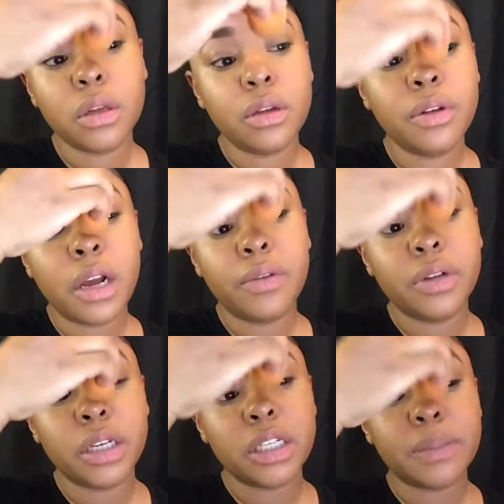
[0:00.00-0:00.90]
They're not
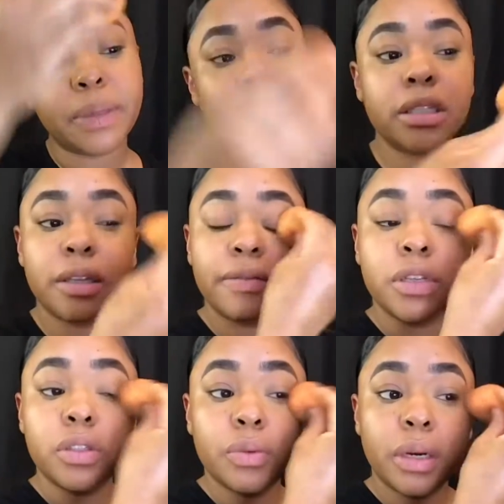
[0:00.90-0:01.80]
really expensive.
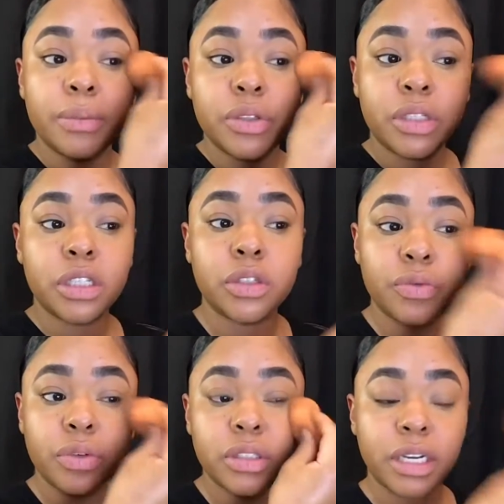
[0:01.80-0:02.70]
This one I'm using is a
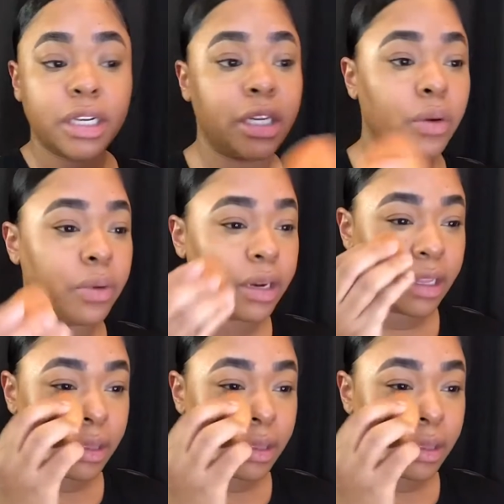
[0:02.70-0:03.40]
Real Technique one.